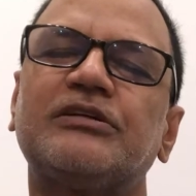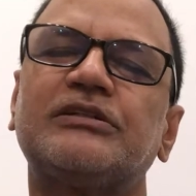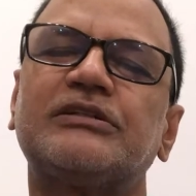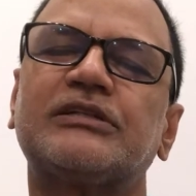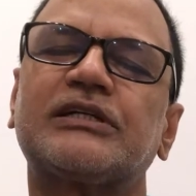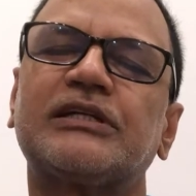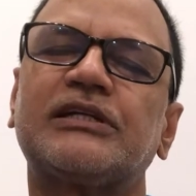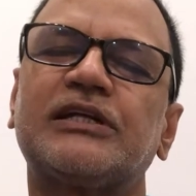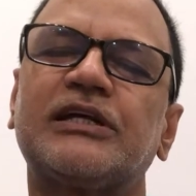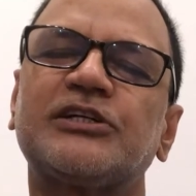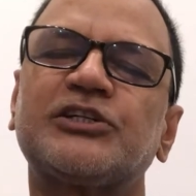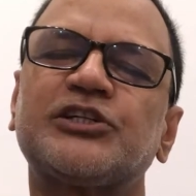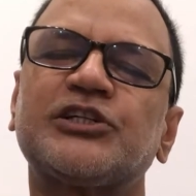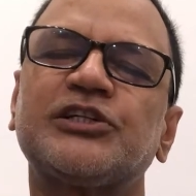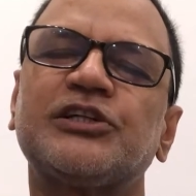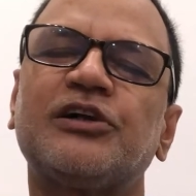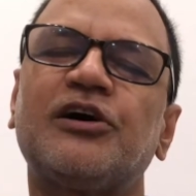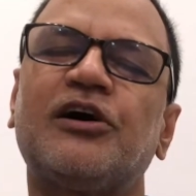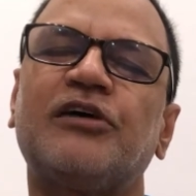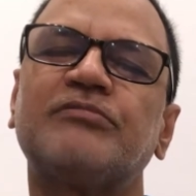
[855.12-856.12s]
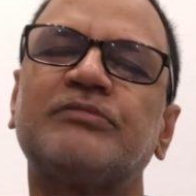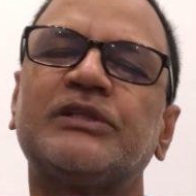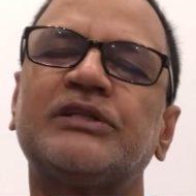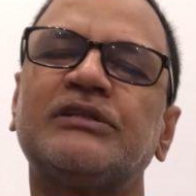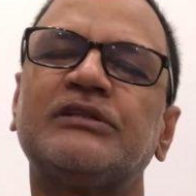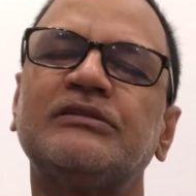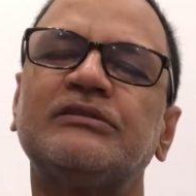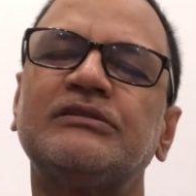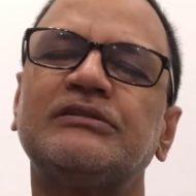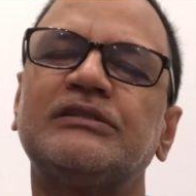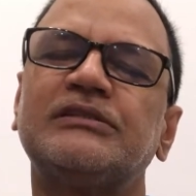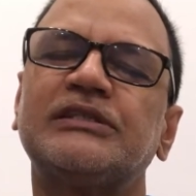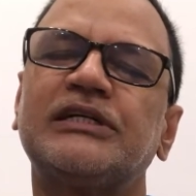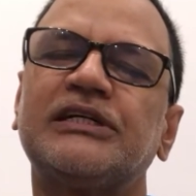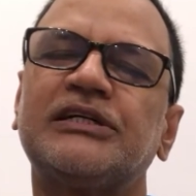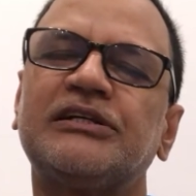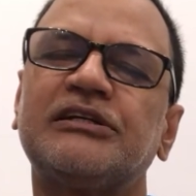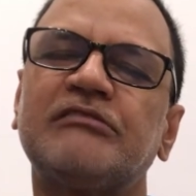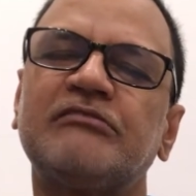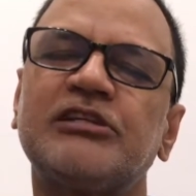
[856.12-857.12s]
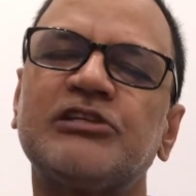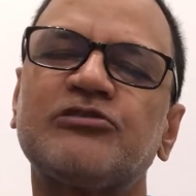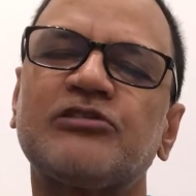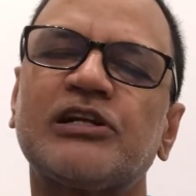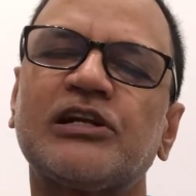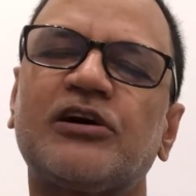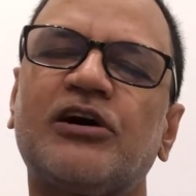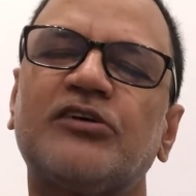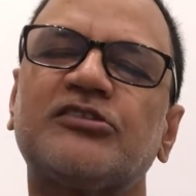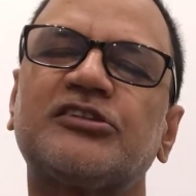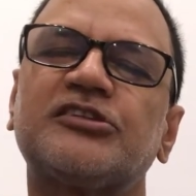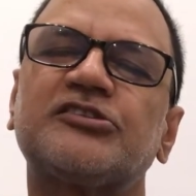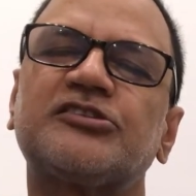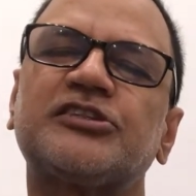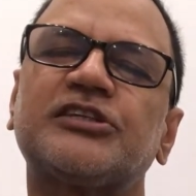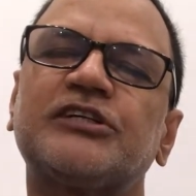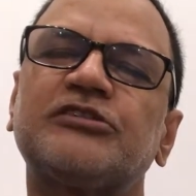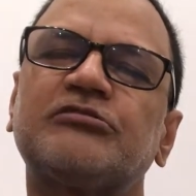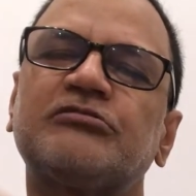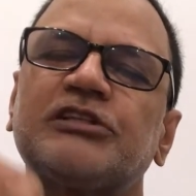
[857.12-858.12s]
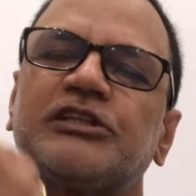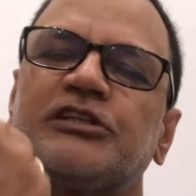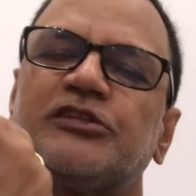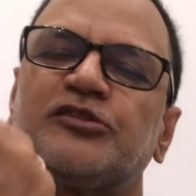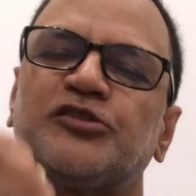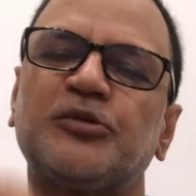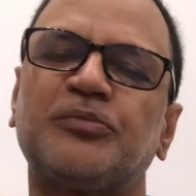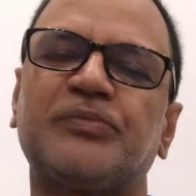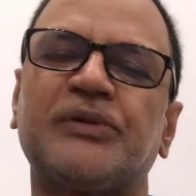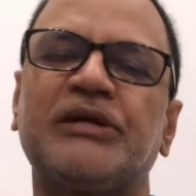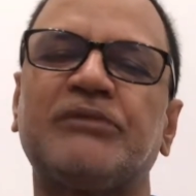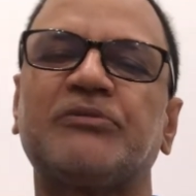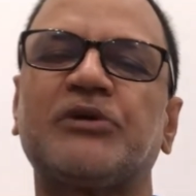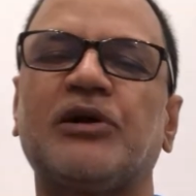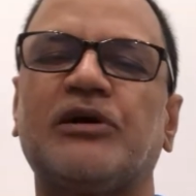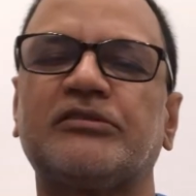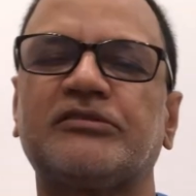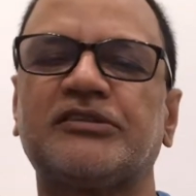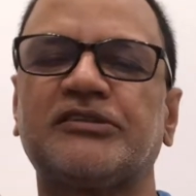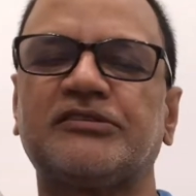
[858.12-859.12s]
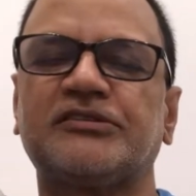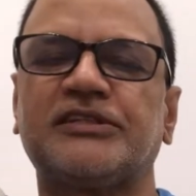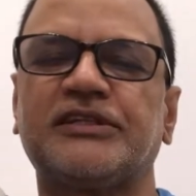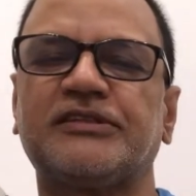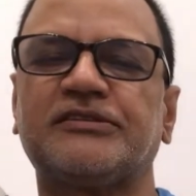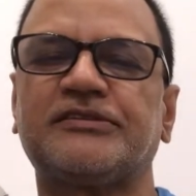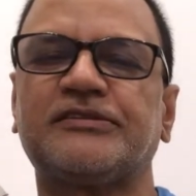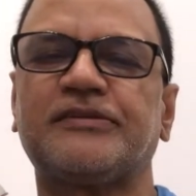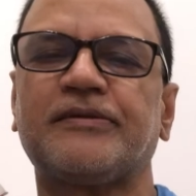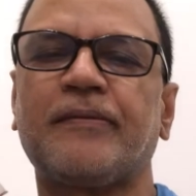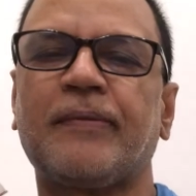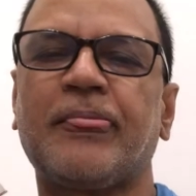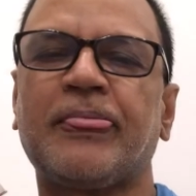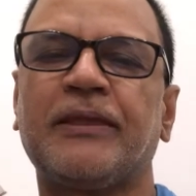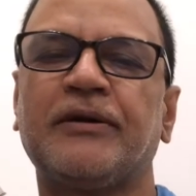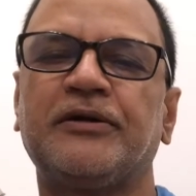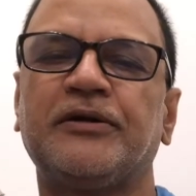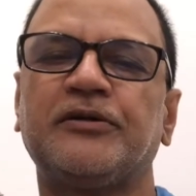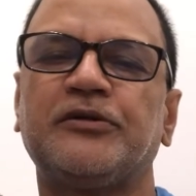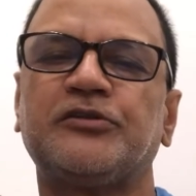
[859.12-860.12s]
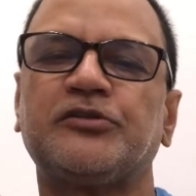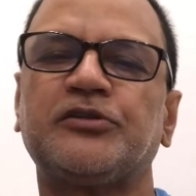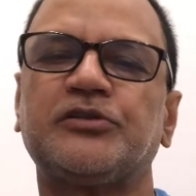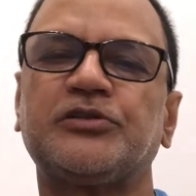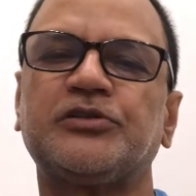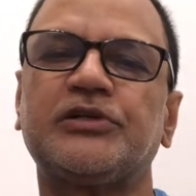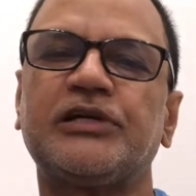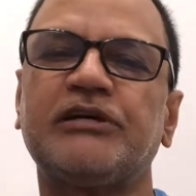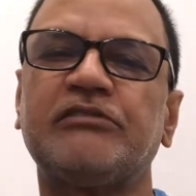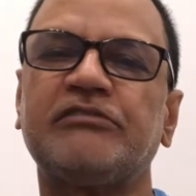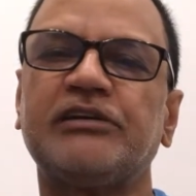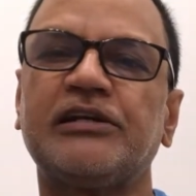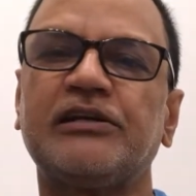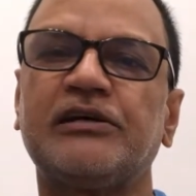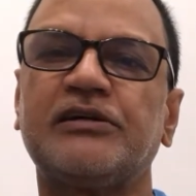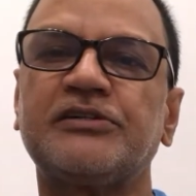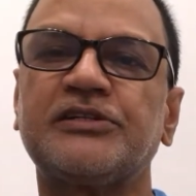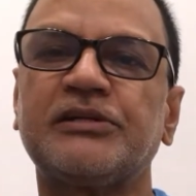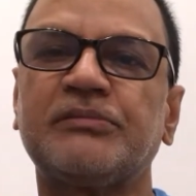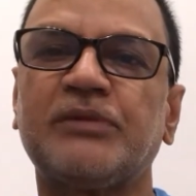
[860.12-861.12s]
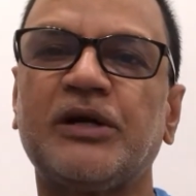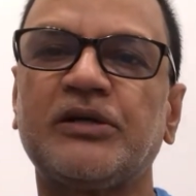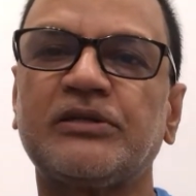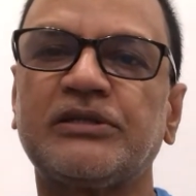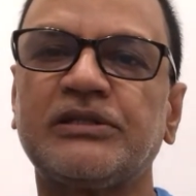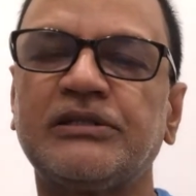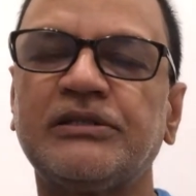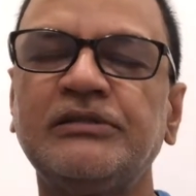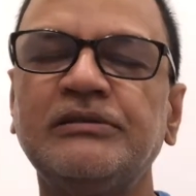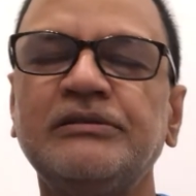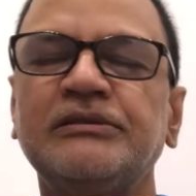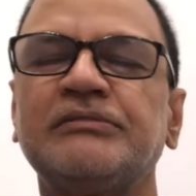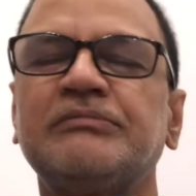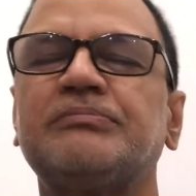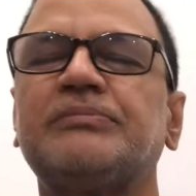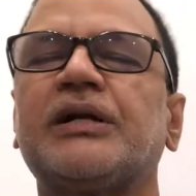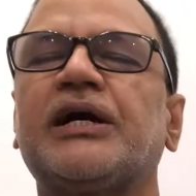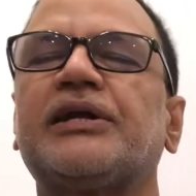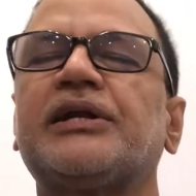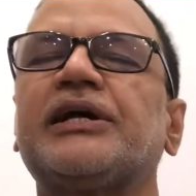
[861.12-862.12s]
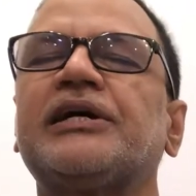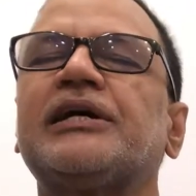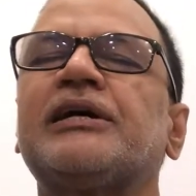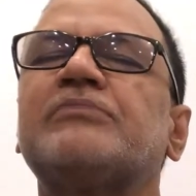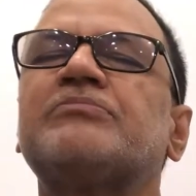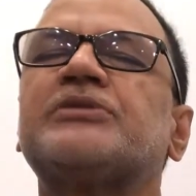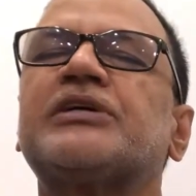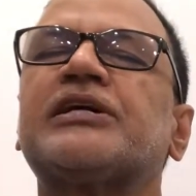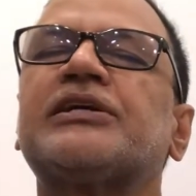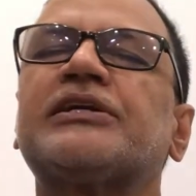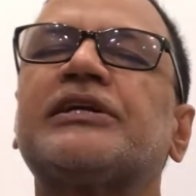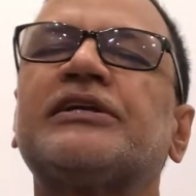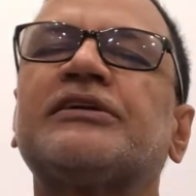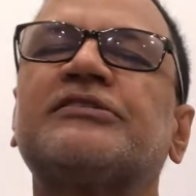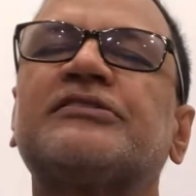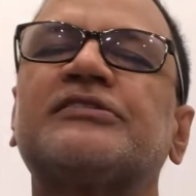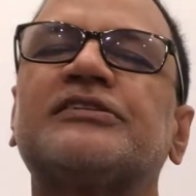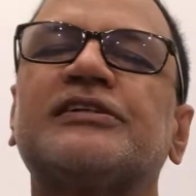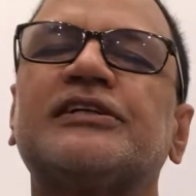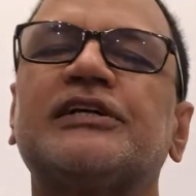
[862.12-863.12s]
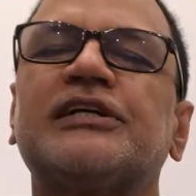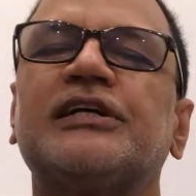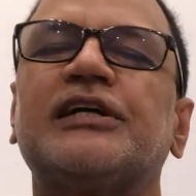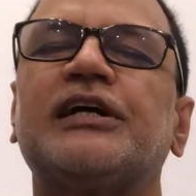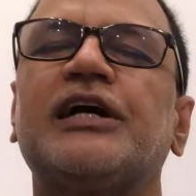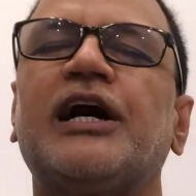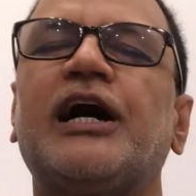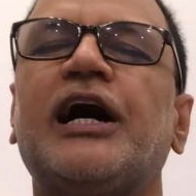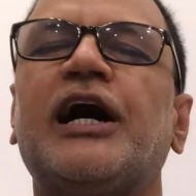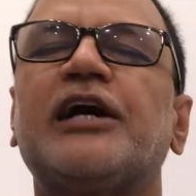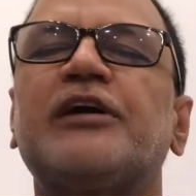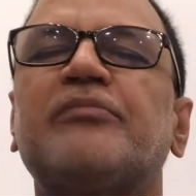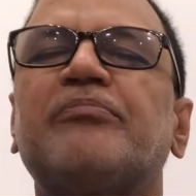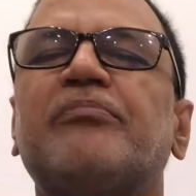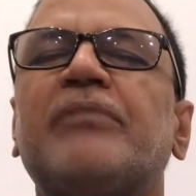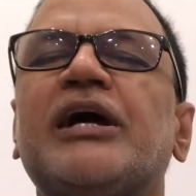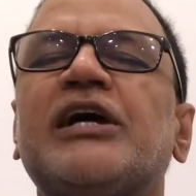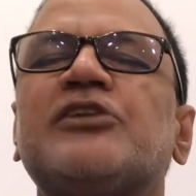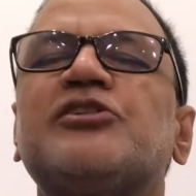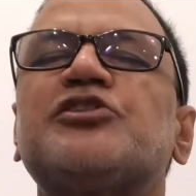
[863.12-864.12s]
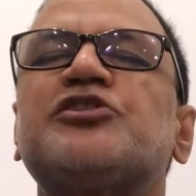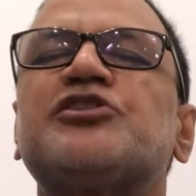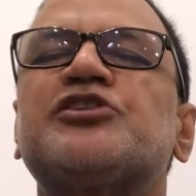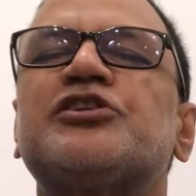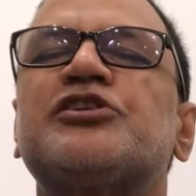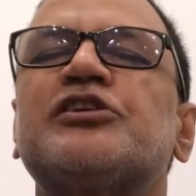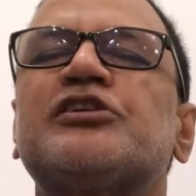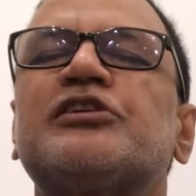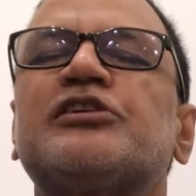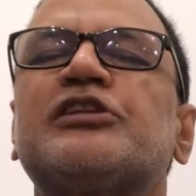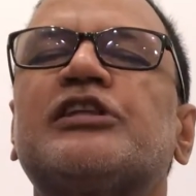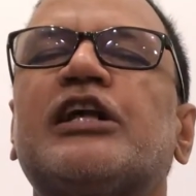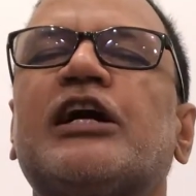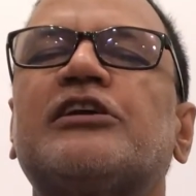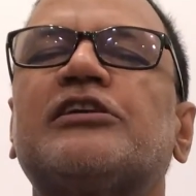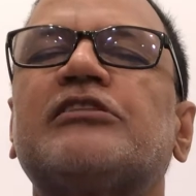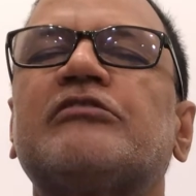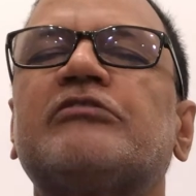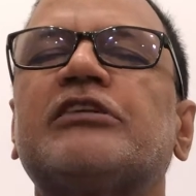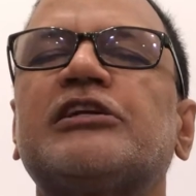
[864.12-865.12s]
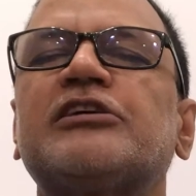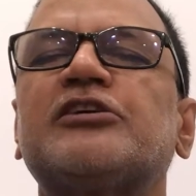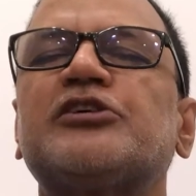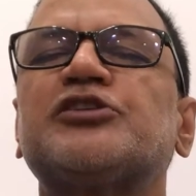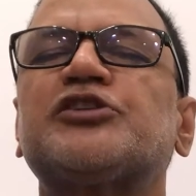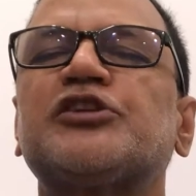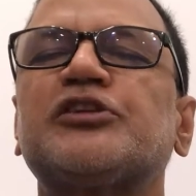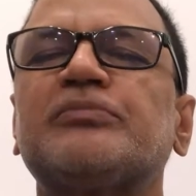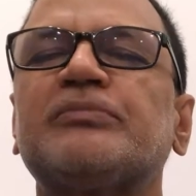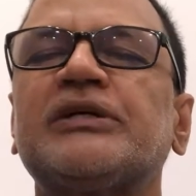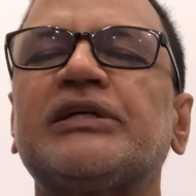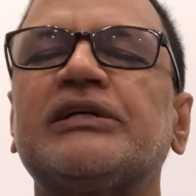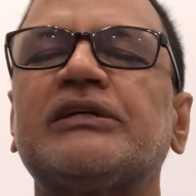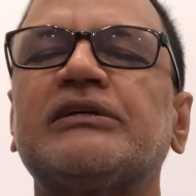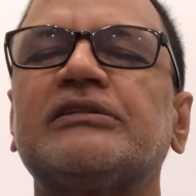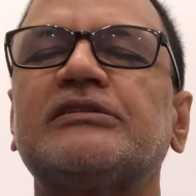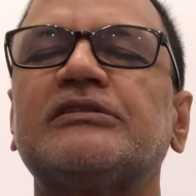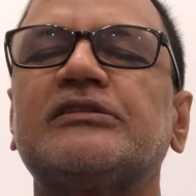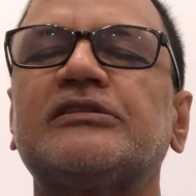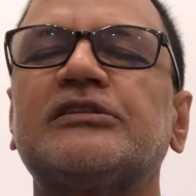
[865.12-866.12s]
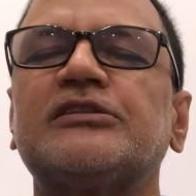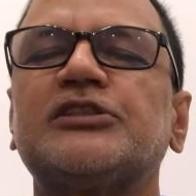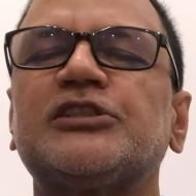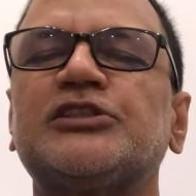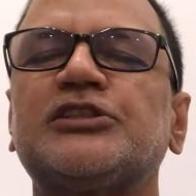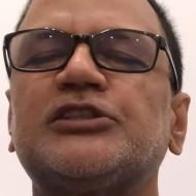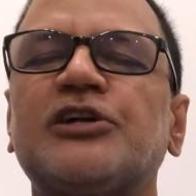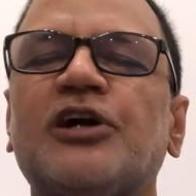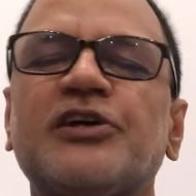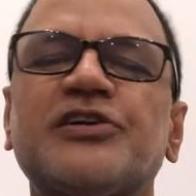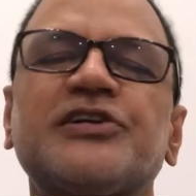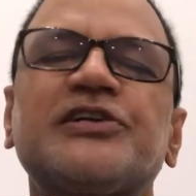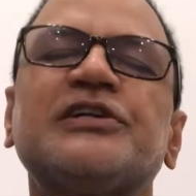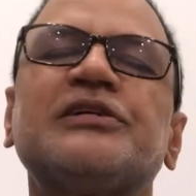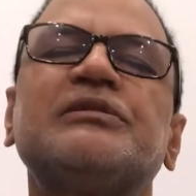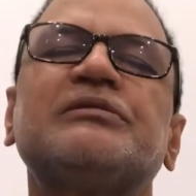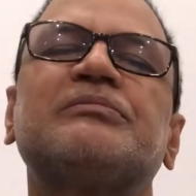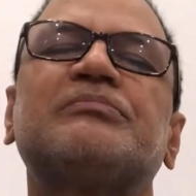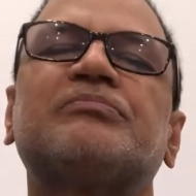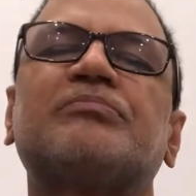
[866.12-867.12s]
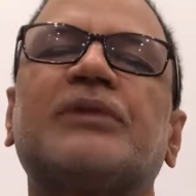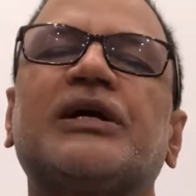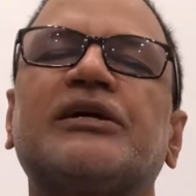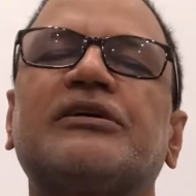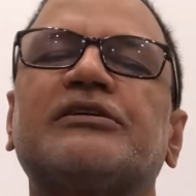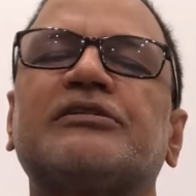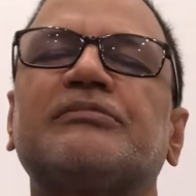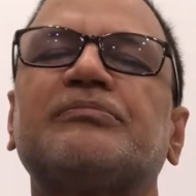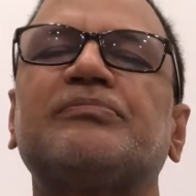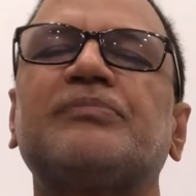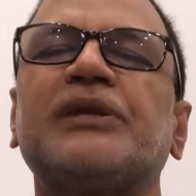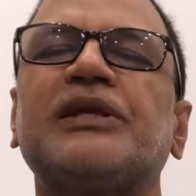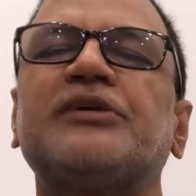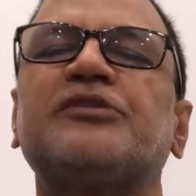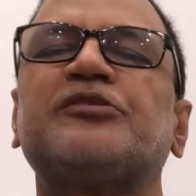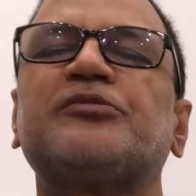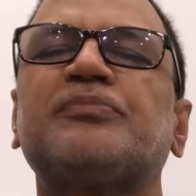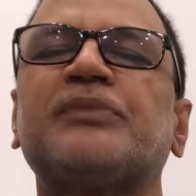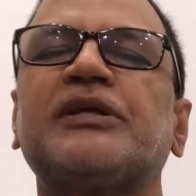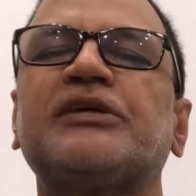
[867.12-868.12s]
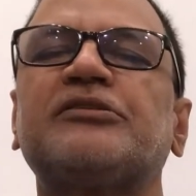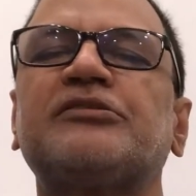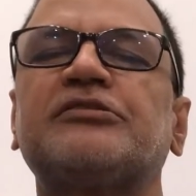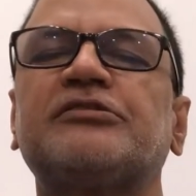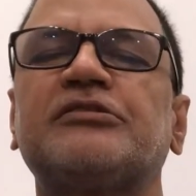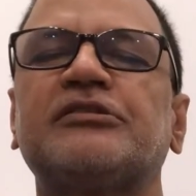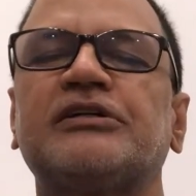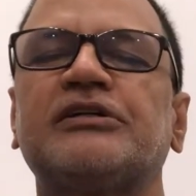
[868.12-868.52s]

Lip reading: connection of the individual consciousness with the Supreme Consciousness. So today we learnt about the pranayam techniques. I meant that the video should be shorter, but please